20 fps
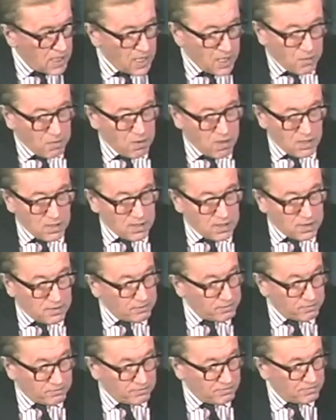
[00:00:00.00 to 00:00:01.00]
Well,
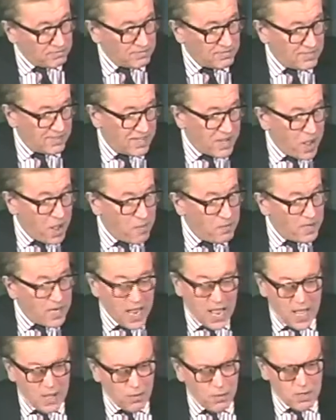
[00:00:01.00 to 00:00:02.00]
I mean,
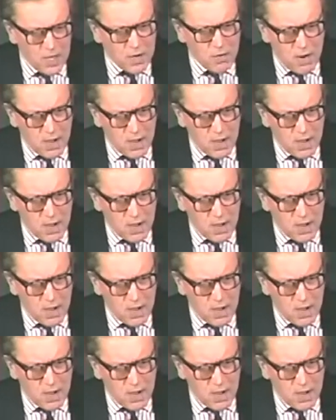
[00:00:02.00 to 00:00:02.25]
how were they